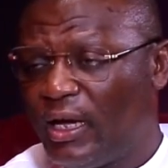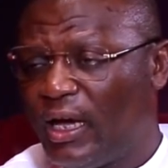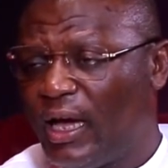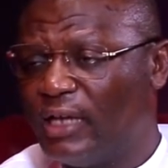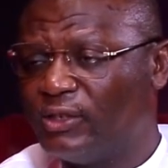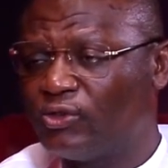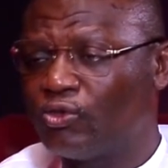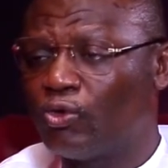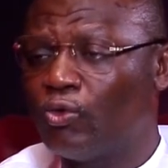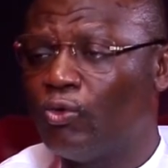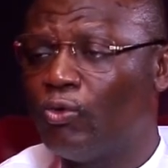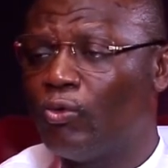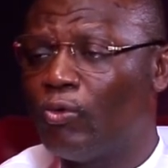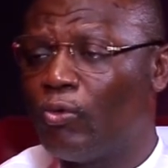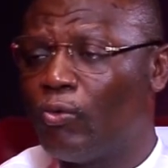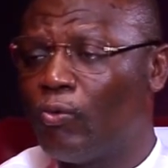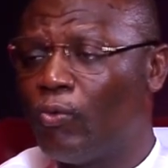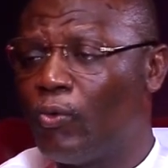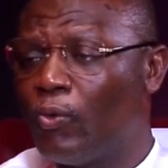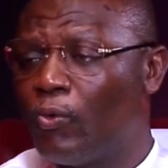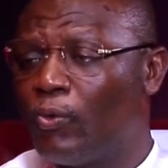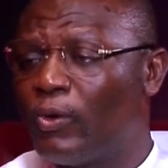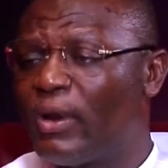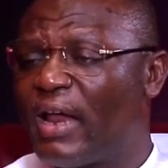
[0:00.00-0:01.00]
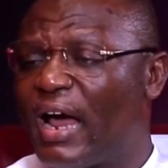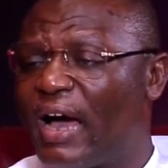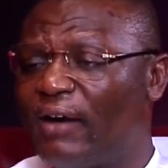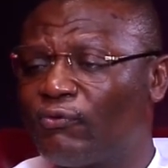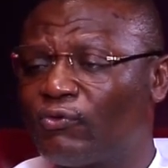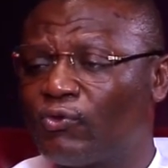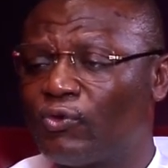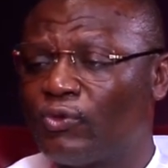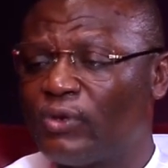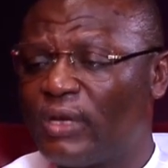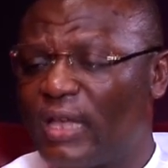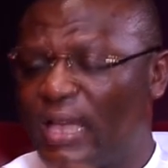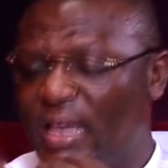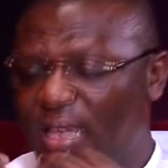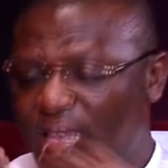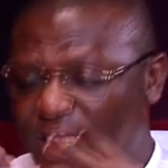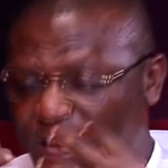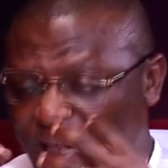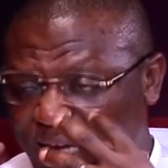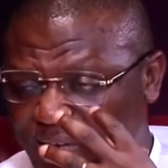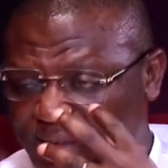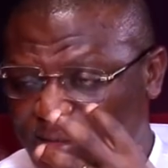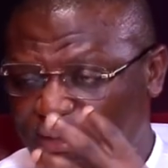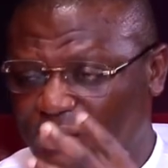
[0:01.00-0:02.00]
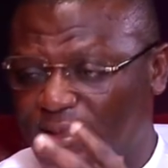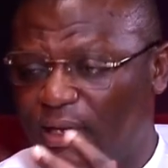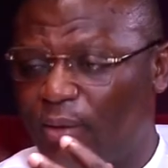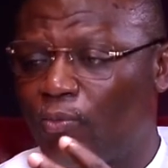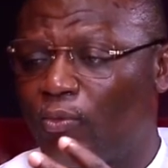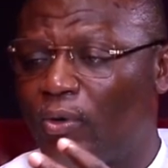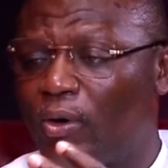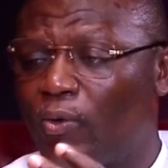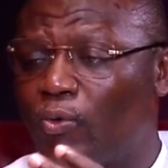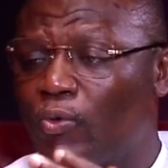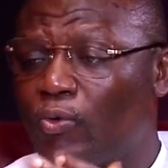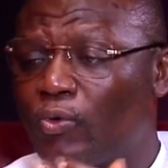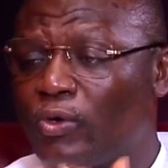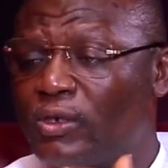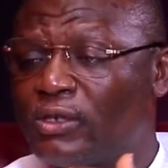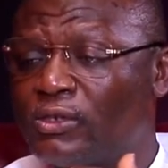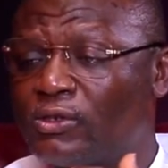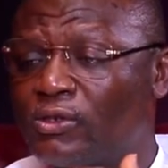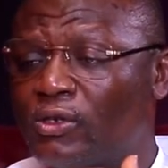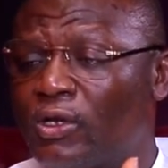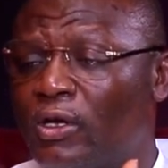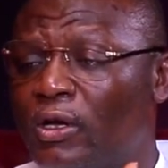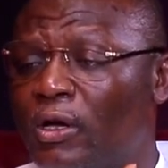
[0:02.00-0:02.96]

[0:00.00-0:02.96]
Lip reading: And so we would have to get someone who